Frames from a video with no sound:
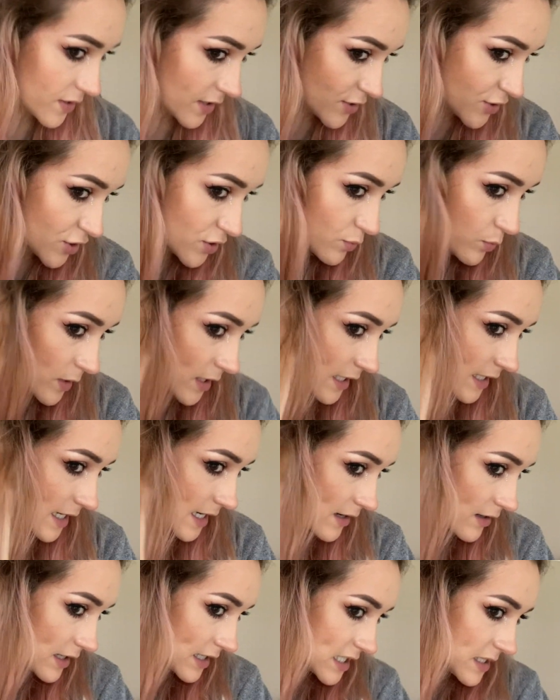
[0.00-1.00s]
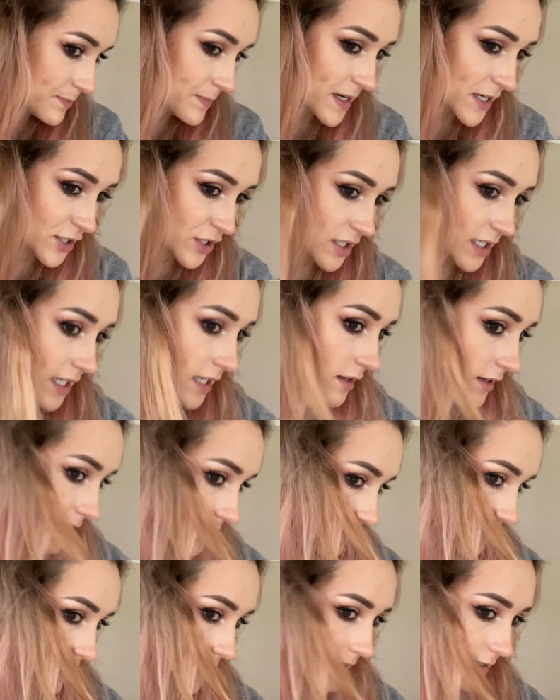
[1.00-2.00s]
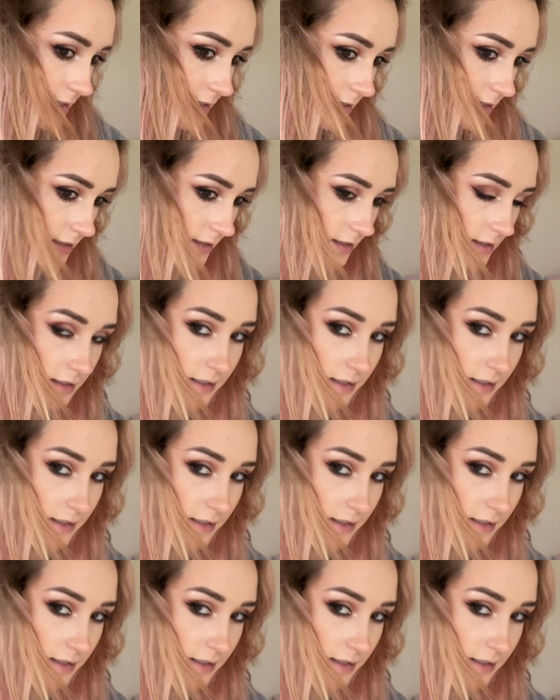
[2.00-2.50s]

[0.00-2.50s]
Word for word: I just want to get especially like this